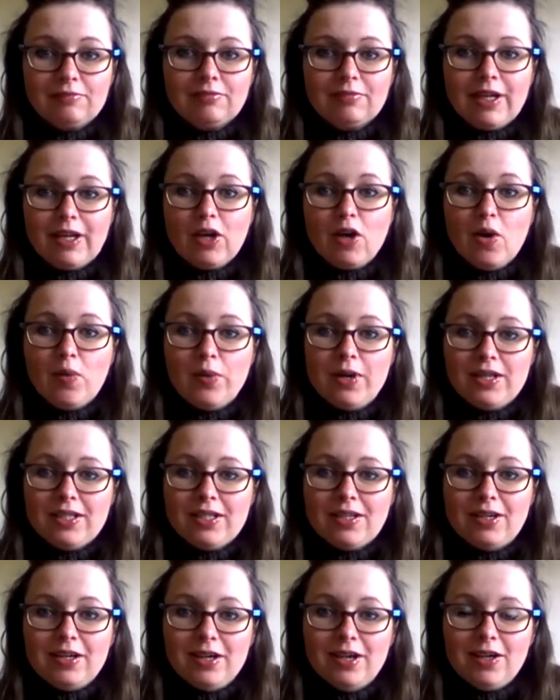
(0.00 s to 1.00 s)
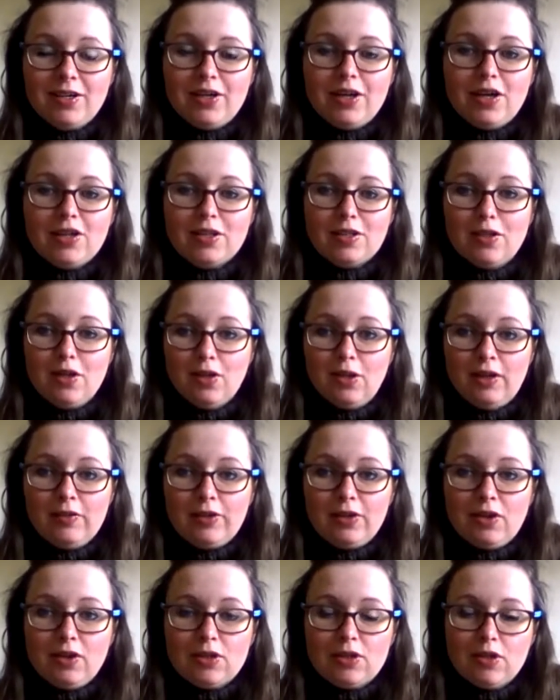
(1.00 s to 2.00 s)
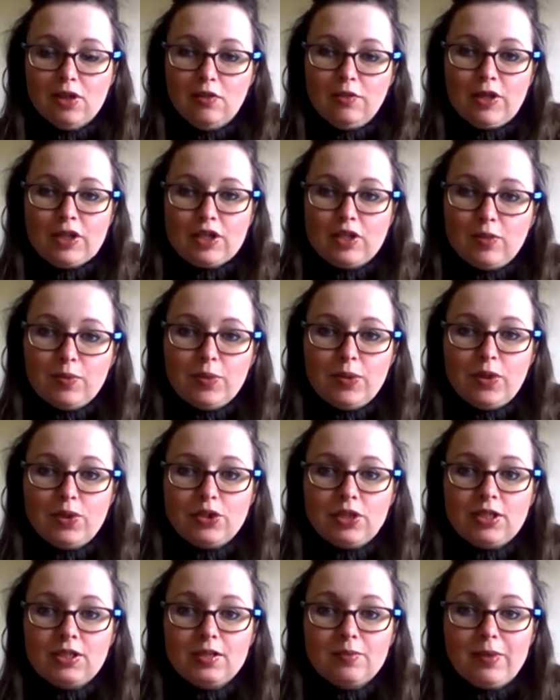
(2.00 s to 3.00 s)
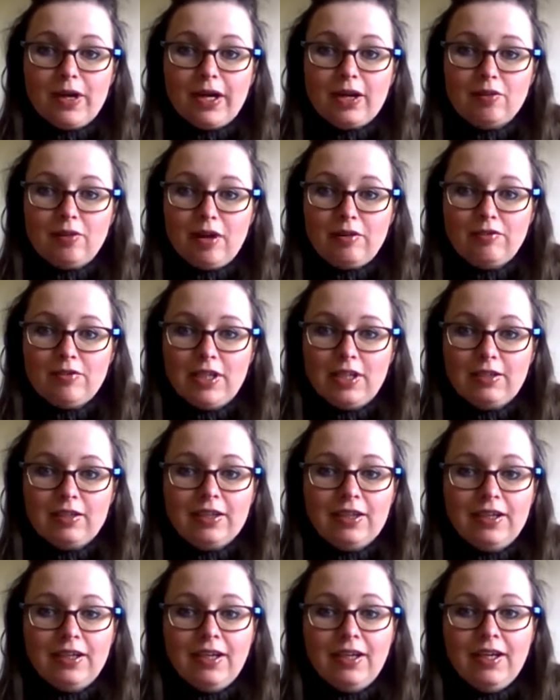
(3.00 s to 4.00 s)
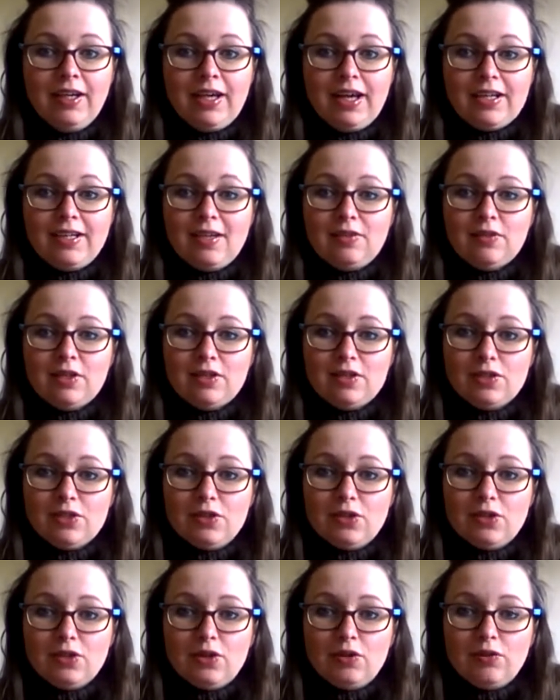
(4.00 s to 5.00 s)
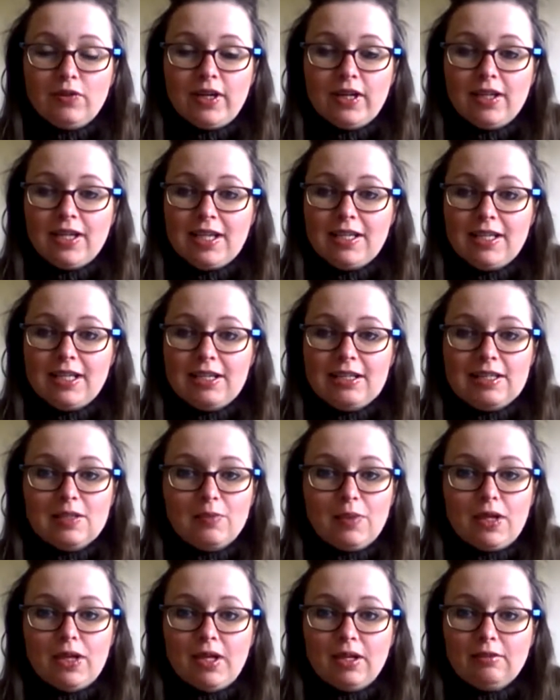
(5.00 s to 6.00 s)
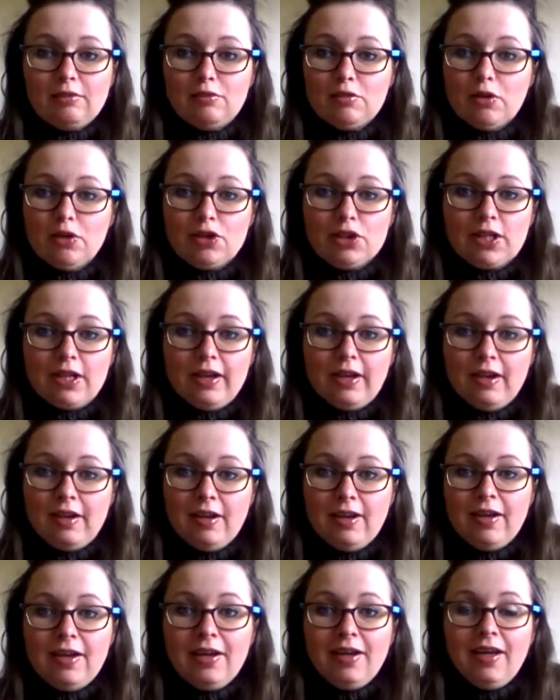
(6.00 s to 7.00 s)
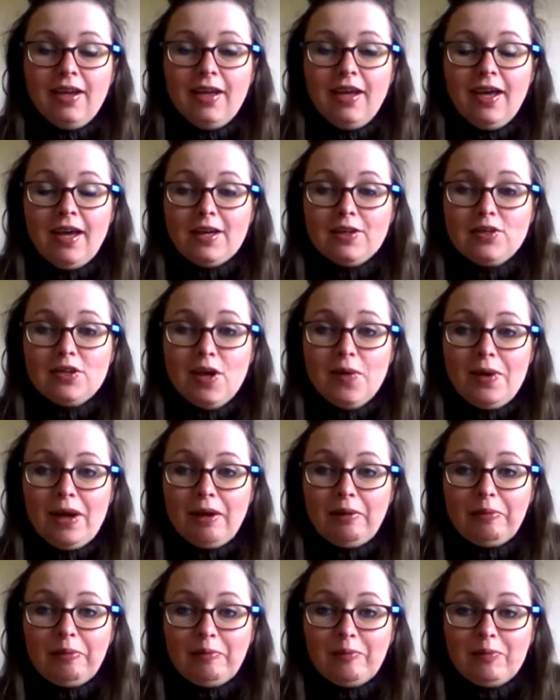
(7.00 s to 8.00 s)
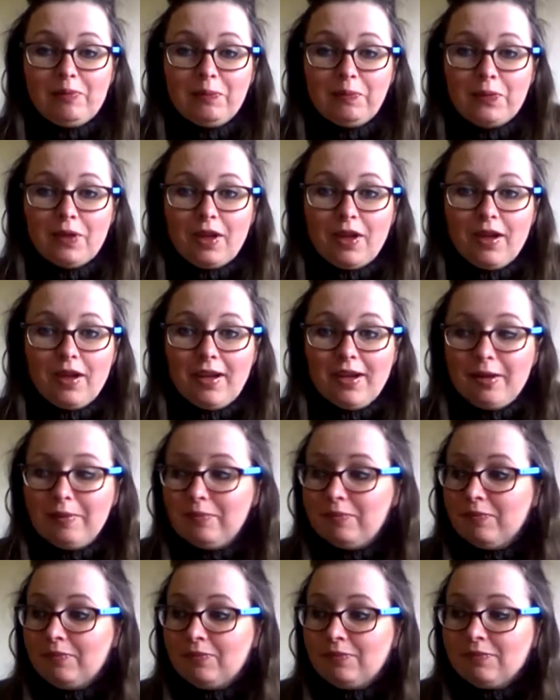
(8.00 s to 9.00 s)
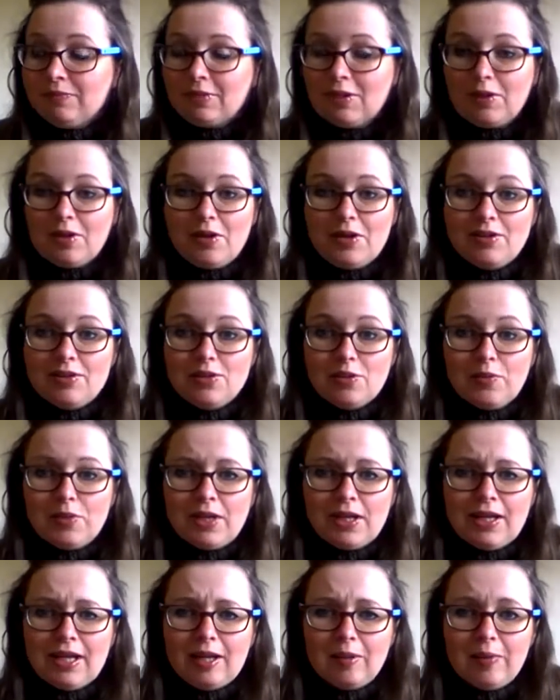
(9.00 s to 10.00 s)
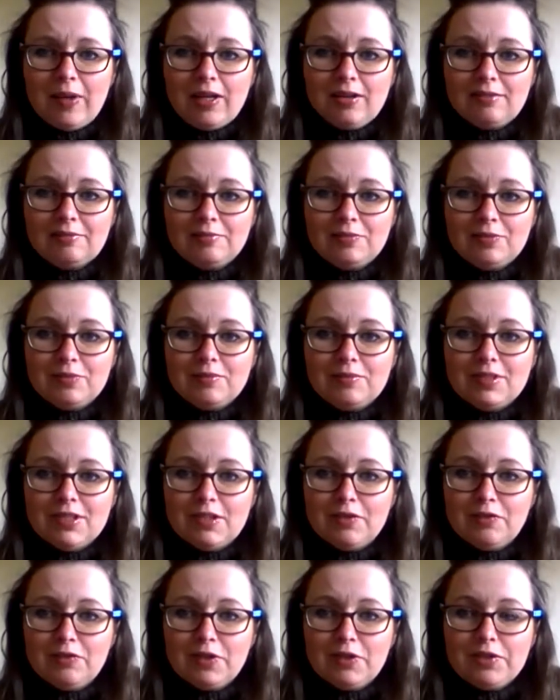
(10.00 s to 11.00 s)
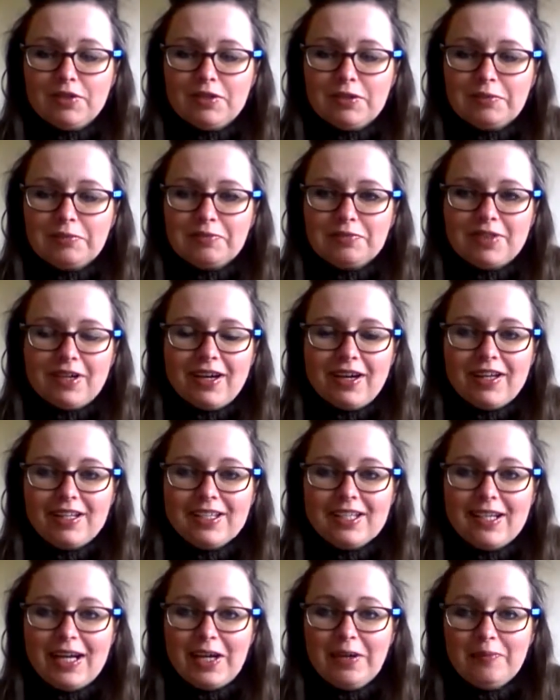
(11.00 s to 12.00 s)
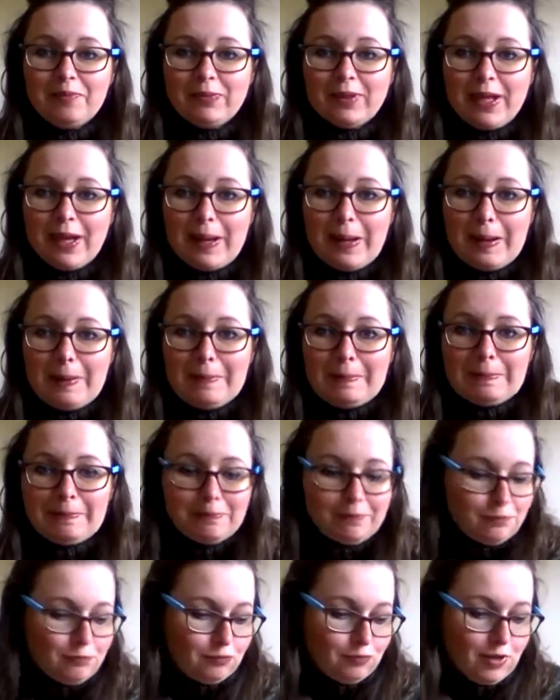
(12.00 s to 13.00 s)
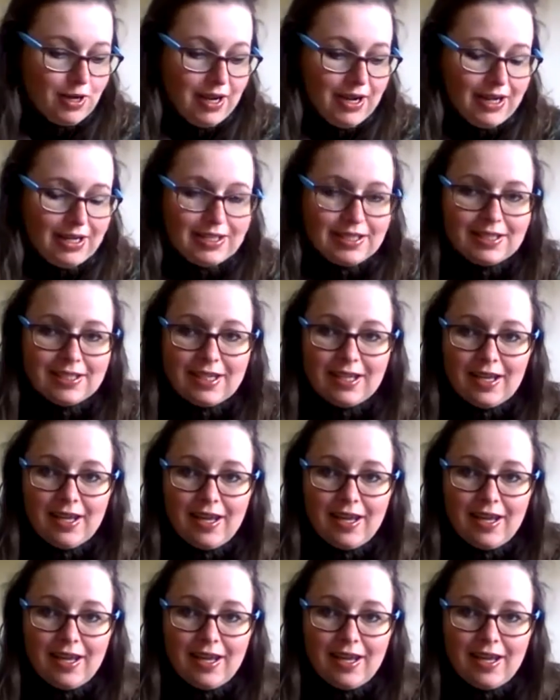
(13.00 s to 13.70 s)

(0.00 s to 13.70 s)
incorporating a slow living or slow fashion approach into my crafting endeavours, so covering knitting, spinning, crochet and sewing, and something a little bit different today. Right,